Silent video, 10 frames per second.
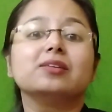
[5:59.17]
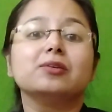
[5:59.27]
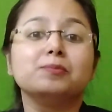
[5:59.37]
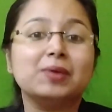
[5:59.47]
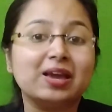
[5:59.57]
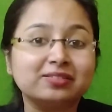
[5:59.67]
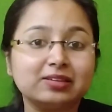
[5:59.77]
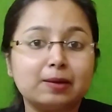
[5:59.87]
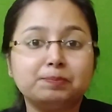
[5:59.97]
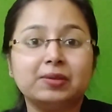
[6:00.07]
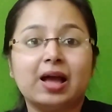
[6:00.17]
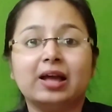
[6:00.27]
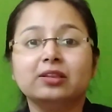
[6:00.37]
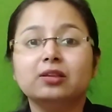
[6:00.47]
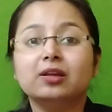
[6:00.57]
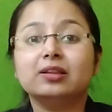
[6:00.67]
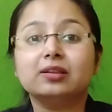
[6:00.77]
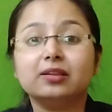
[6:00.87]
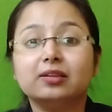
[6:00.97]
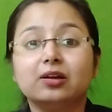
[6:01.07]
makes a plan,
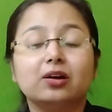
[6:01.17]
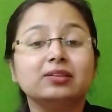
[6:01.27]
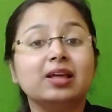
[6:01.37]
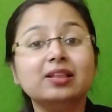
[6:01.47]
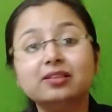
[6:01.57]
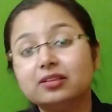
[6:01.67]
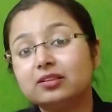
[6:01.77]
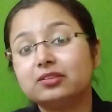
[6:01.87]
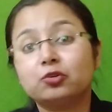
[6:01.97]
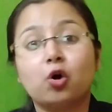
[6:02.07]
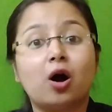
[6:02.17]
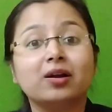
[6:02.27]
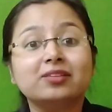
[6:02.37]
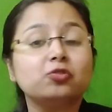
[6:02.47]
then Congress